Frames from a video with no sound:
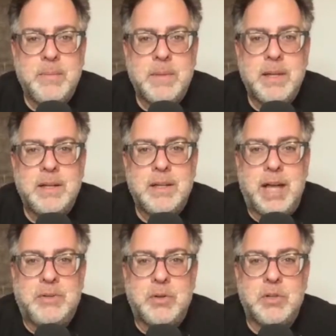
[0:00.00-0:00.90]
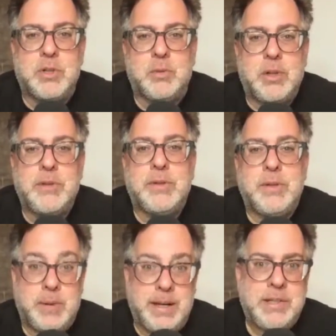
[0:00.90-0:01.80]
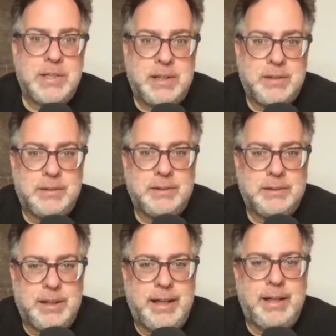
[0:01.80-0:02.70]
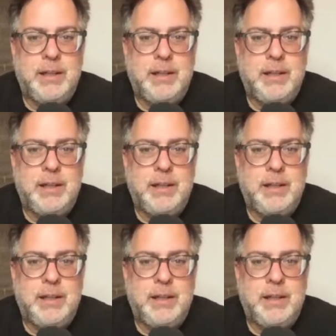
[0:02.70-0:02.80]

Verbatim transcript: that those are worth the risk, right?